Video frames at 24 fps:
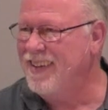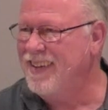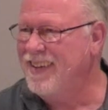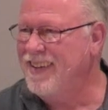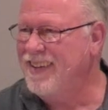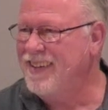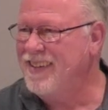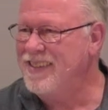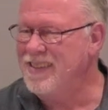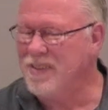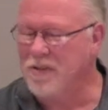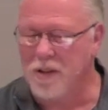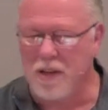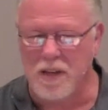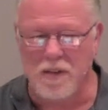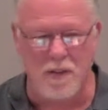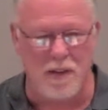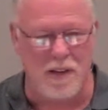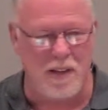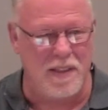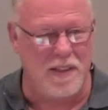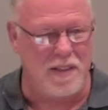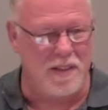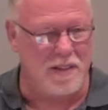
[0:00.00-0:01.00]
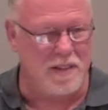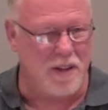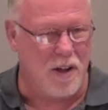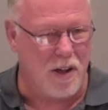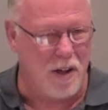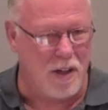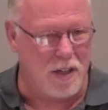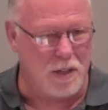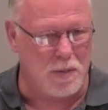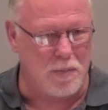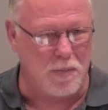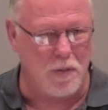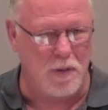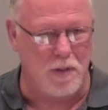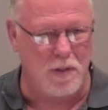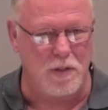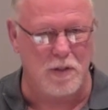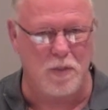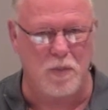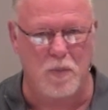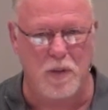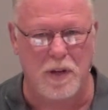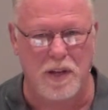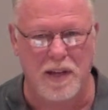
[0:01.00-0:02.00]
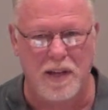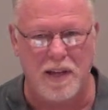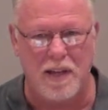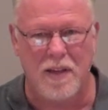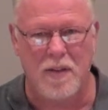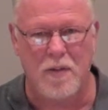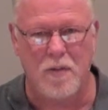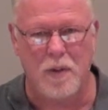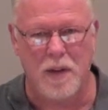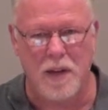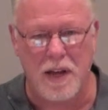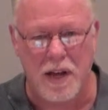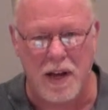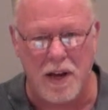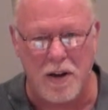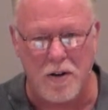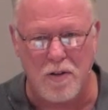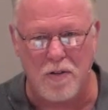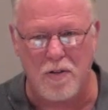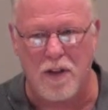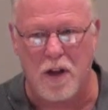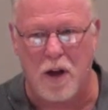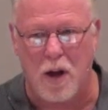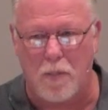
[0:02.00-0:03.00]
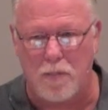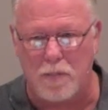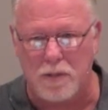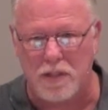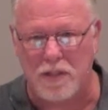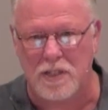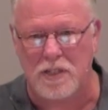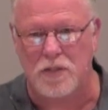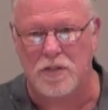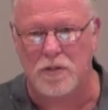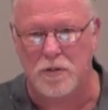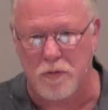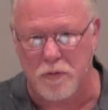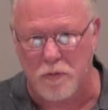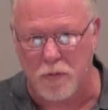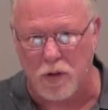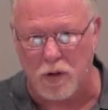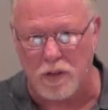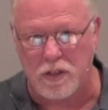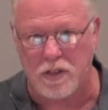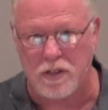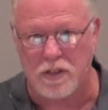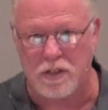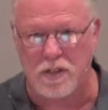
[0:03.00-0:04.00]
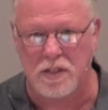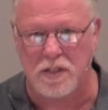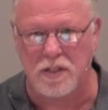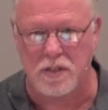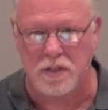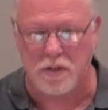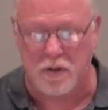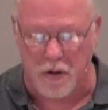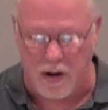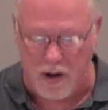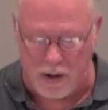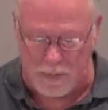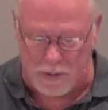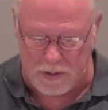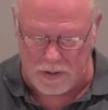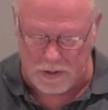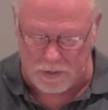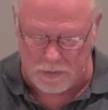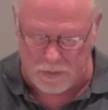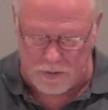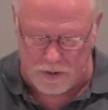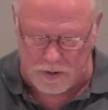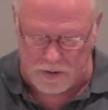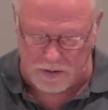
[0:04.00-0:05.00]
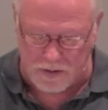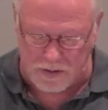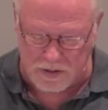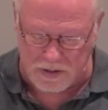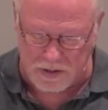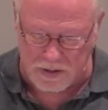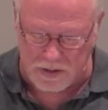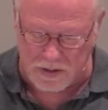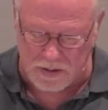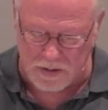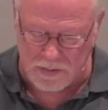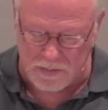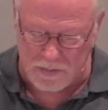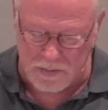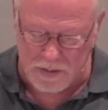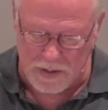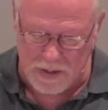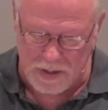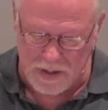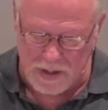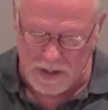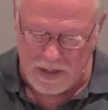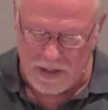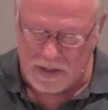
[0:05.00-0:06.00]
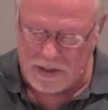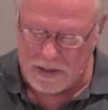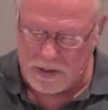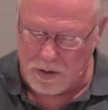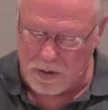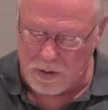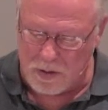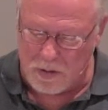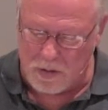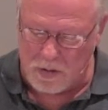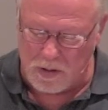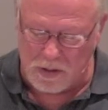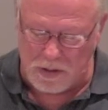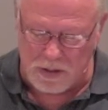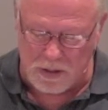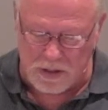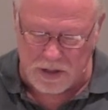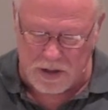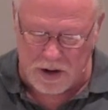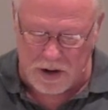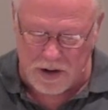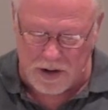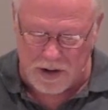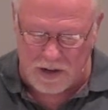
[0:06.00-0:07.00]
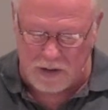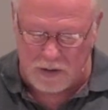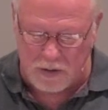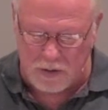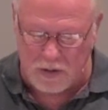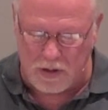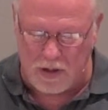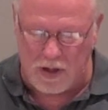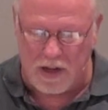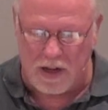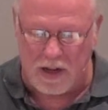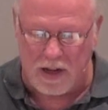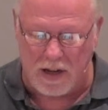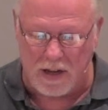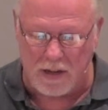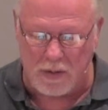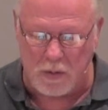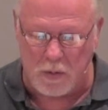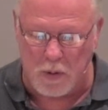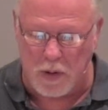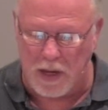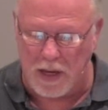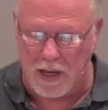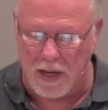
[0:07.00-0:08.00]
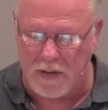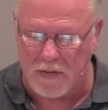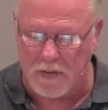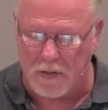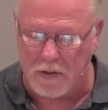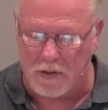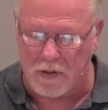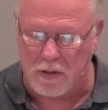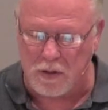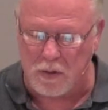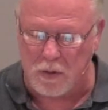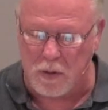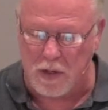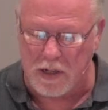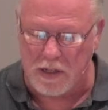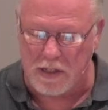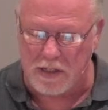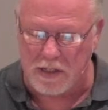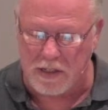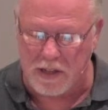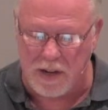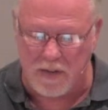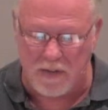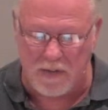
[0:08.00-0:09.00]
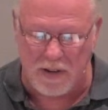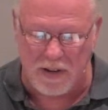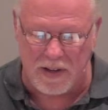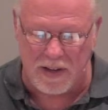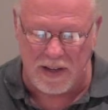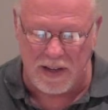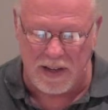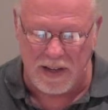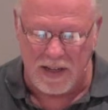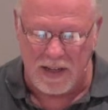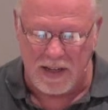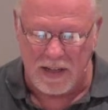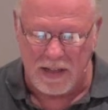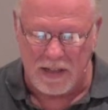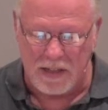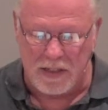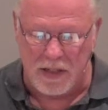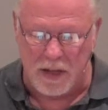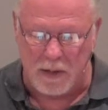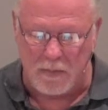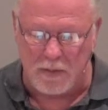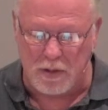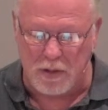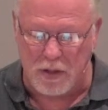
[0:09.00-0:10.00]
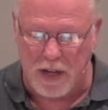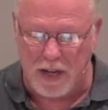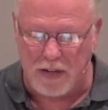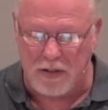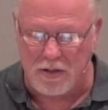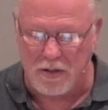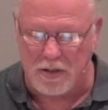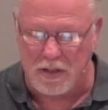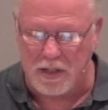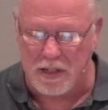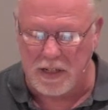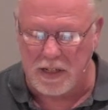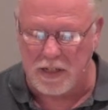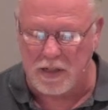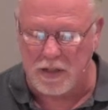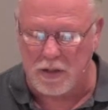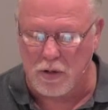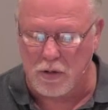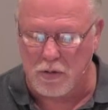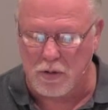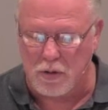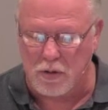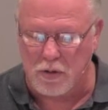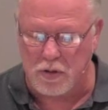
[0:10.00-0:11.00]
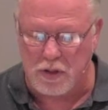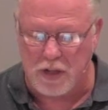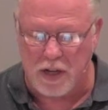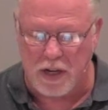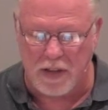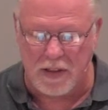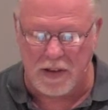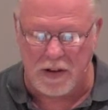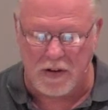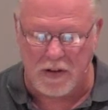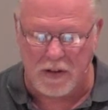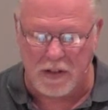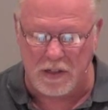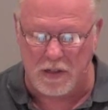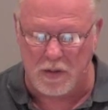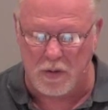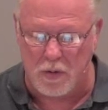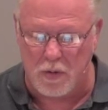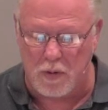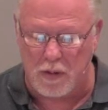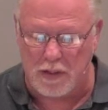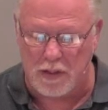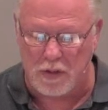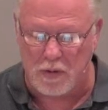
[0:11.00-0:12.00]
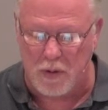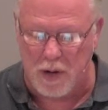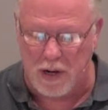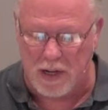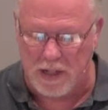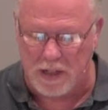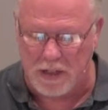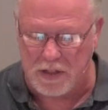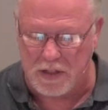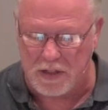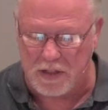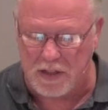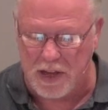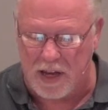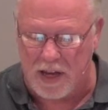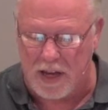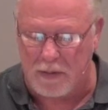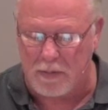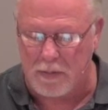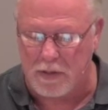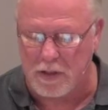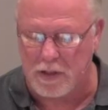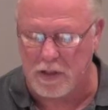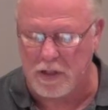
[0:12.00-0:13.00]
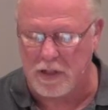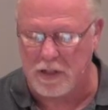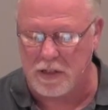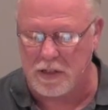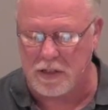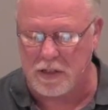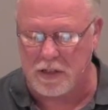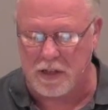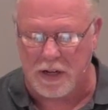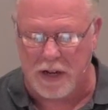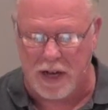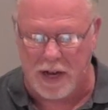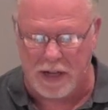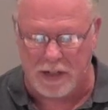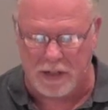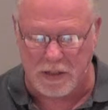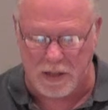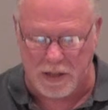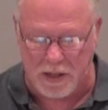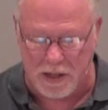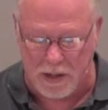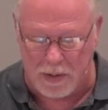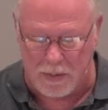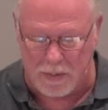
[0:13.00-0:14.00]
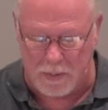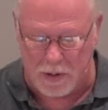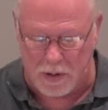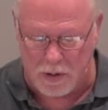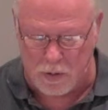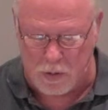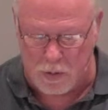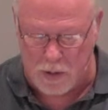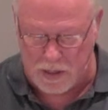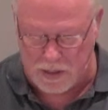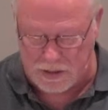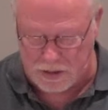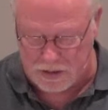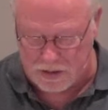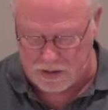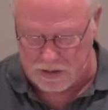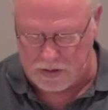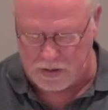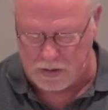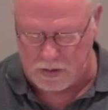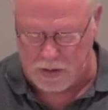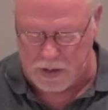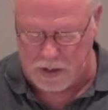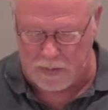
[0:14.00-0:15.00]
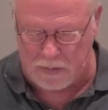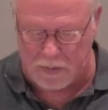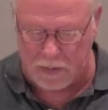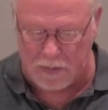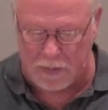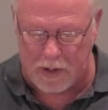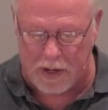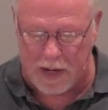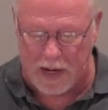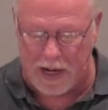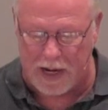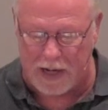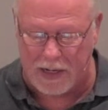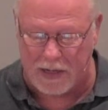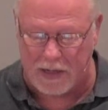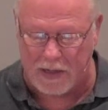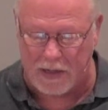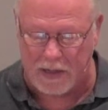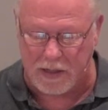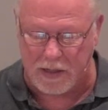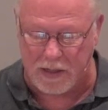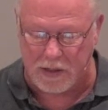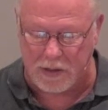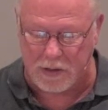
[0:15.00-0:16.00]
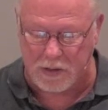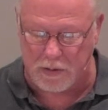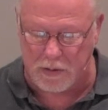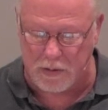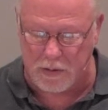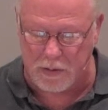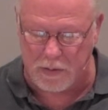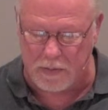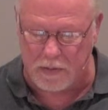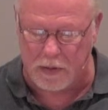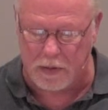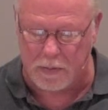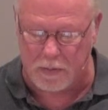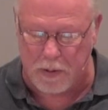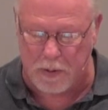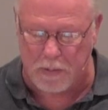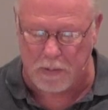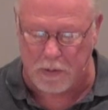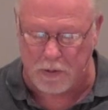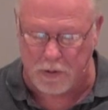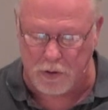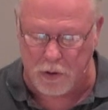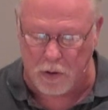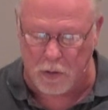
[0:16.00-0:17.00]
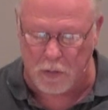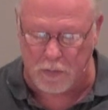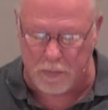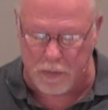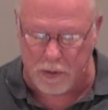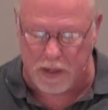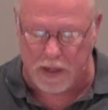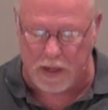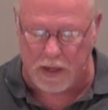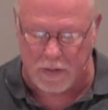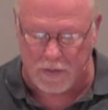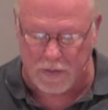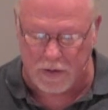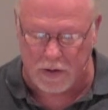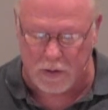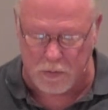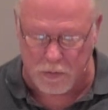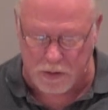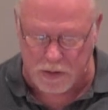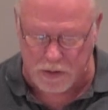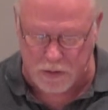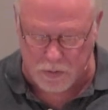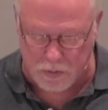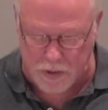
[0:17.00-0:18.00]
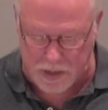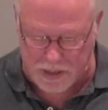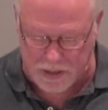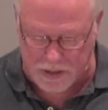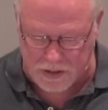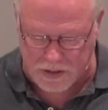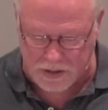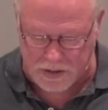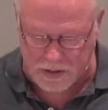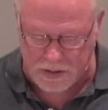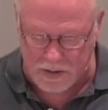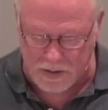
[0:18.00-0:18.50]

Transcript: So even in the Gospels, we hear the oppositional voices describing the Pharisees. So let's start at Luke 20, verse 27. Some Sadducees, those who say there is no resurrection, came to Jesus and asked him a question. So keep in mind that these people don't believe in the resurrection.